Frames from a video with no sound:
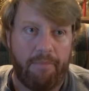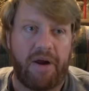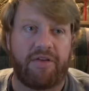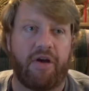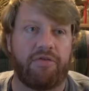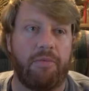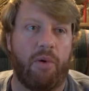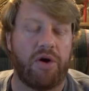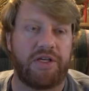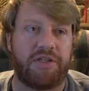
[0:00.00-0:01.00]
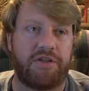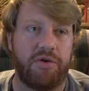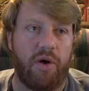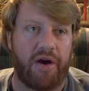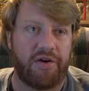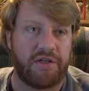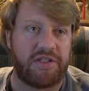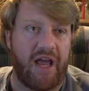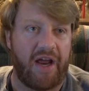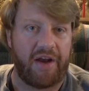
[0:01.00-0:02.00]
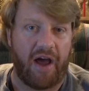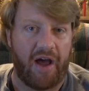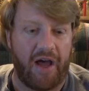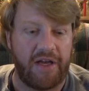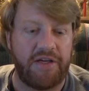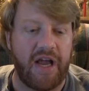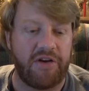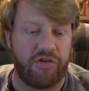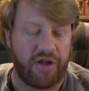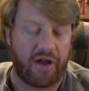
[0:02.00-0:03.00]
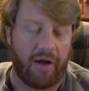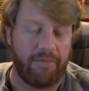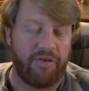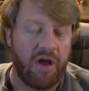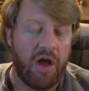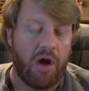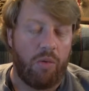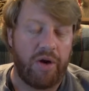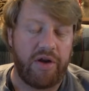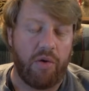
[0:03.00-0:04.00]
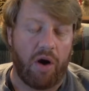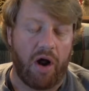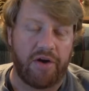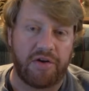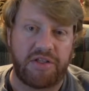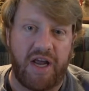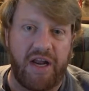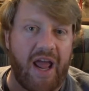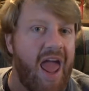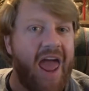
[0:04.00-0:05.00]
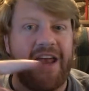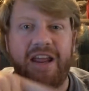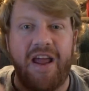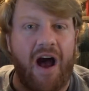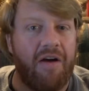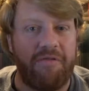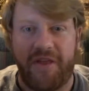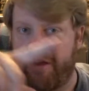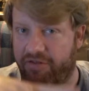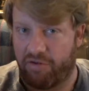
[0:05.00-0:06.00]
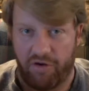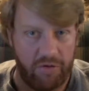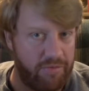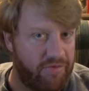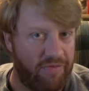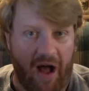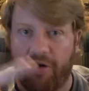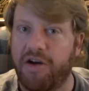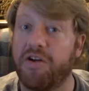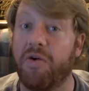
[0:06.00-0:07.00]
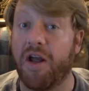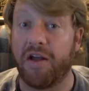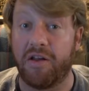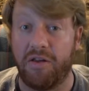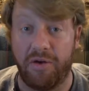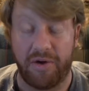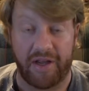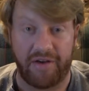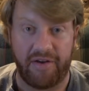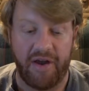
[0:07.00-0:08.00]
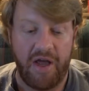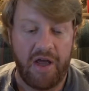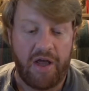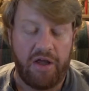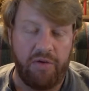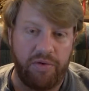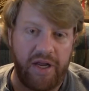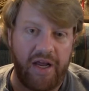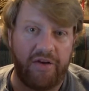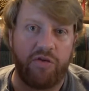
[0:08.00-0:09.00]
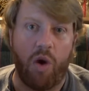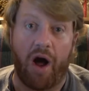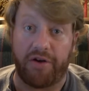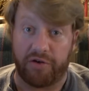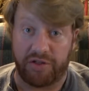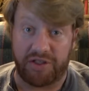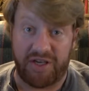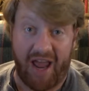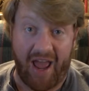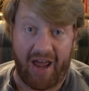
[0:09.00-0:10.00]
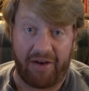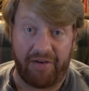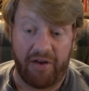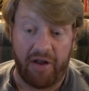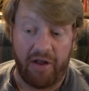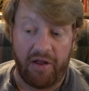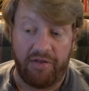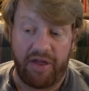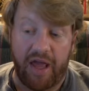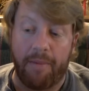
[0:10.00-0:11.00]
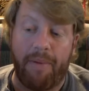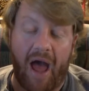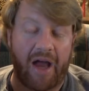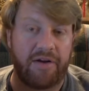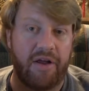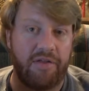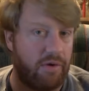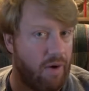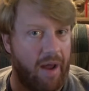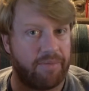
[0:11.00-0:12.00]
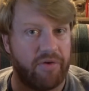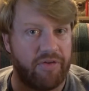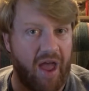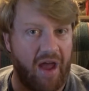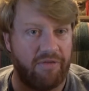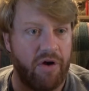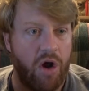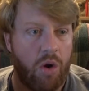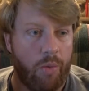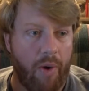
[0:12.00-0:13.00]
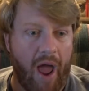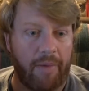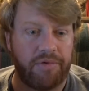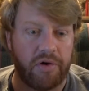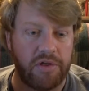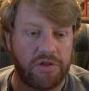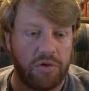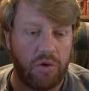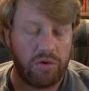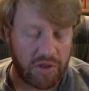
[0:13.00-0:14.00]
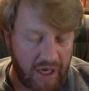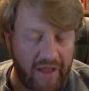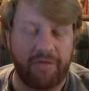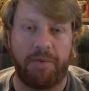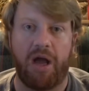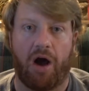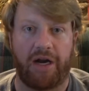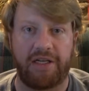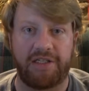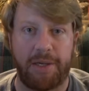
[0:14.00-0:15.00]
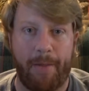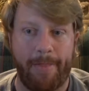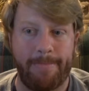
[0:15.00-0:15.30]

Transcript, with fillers: but it's also important to understand a, a danger that comes when you are understanding any of these groups, falconry included. You need to understand the impact that raptors have. Raptors, let's be honest,